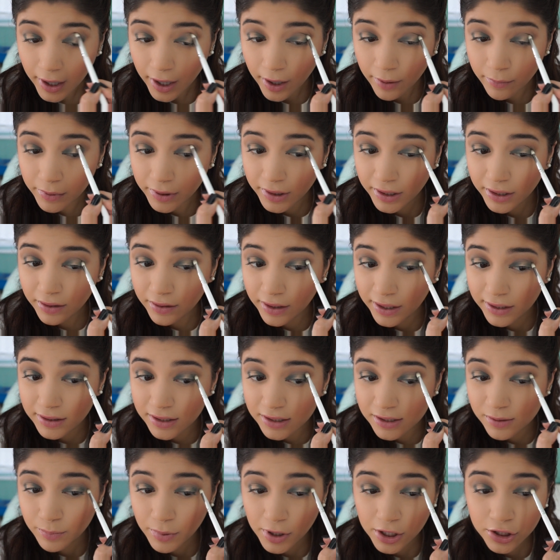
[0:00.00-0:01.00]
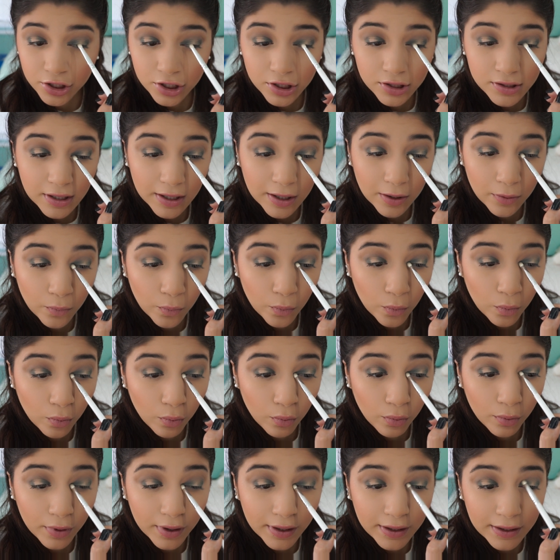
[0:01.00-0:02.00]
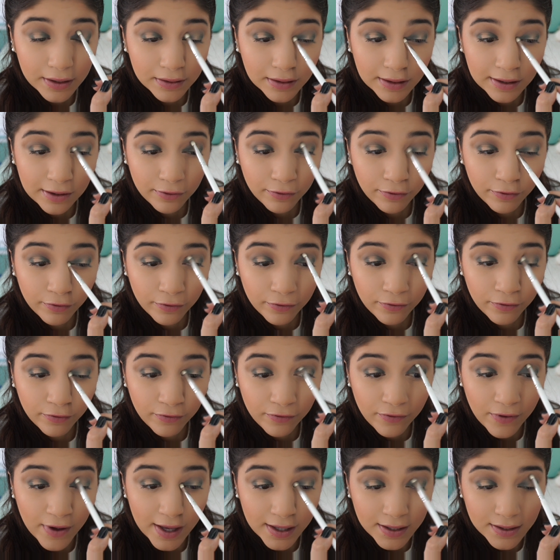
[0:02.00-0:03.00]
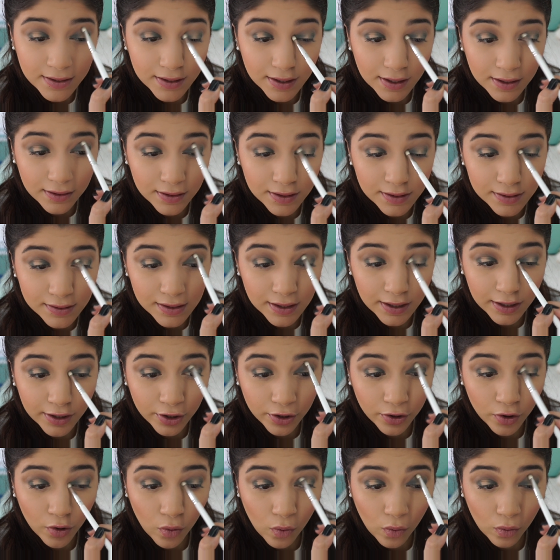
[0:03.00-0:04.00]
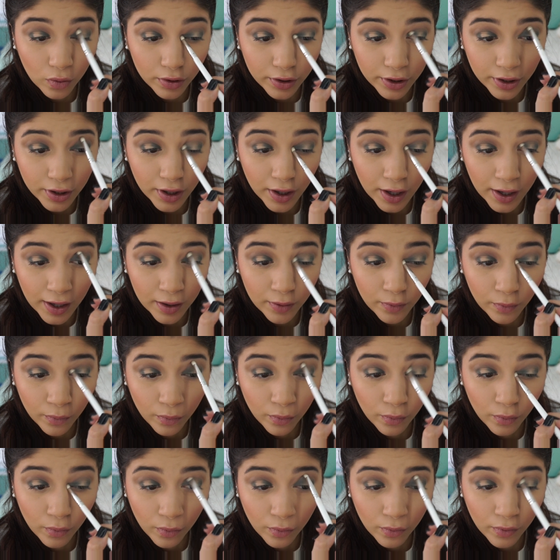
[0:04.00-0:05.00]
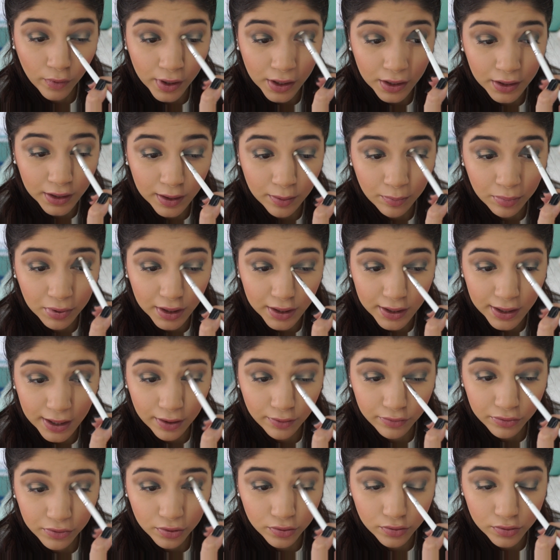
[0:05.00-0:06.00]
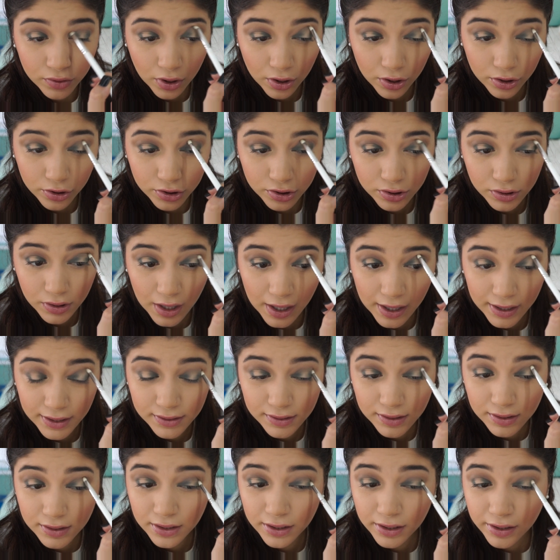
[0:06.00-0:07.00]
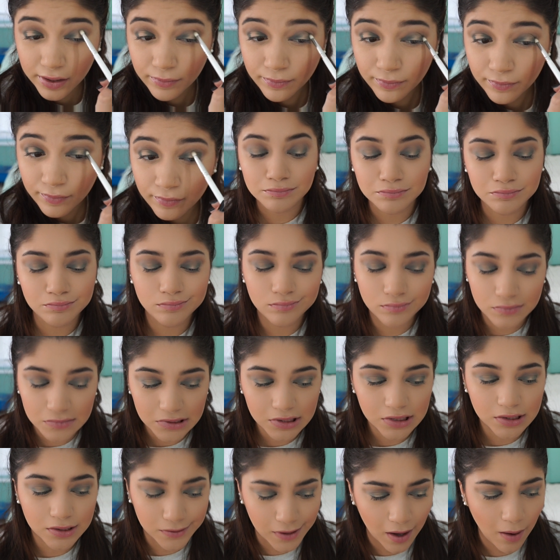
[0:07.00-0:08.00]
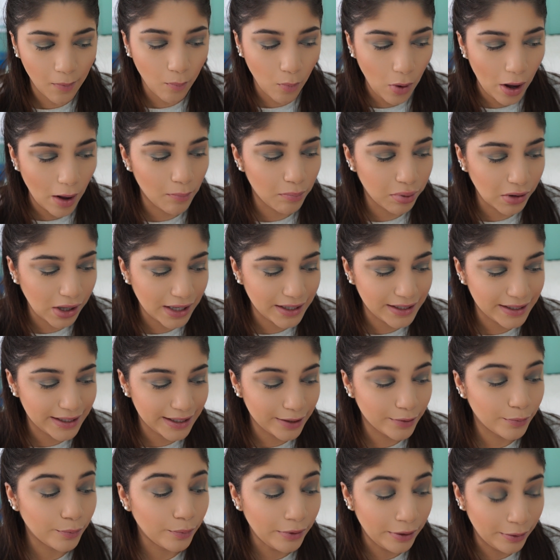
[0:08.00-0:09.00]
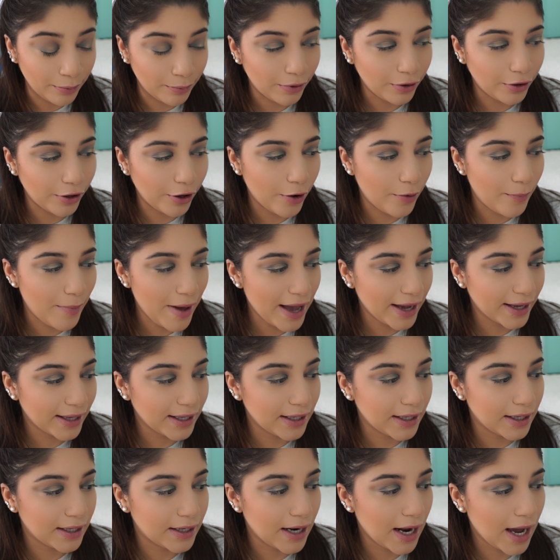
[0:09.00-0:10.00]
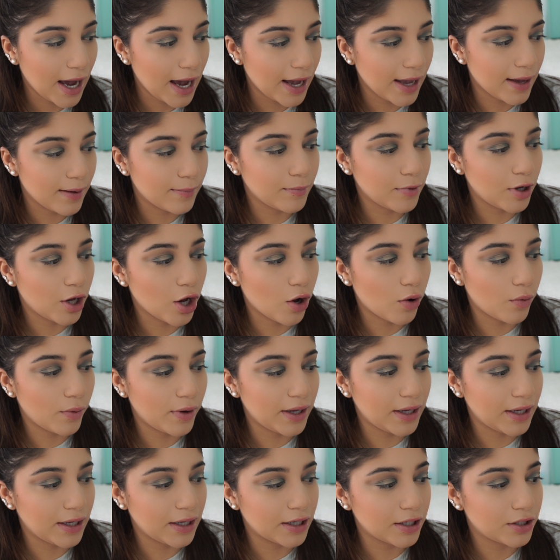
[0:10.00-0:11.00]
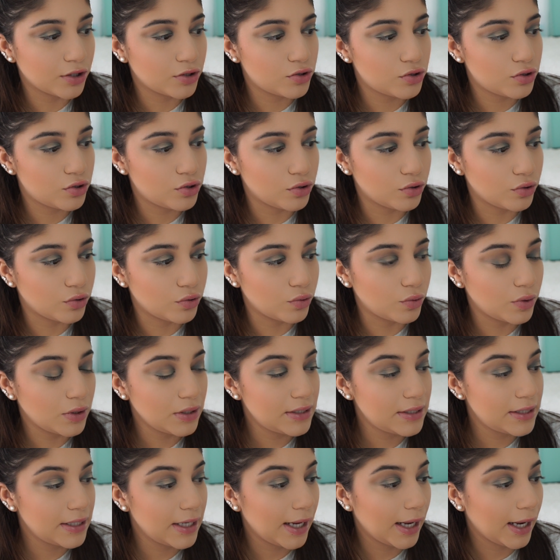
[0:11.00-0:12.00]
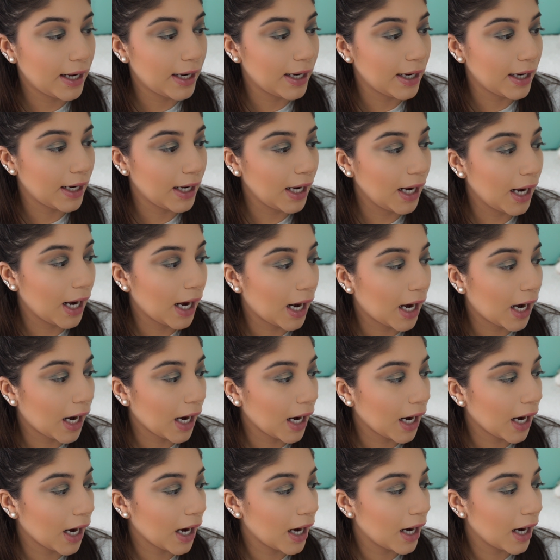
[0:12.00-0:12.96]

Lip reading: I really like this brush because it can really fit in this inner corner and really blend out those harsh lines in there. Somewhat blended, we will go back in. I'm going to take,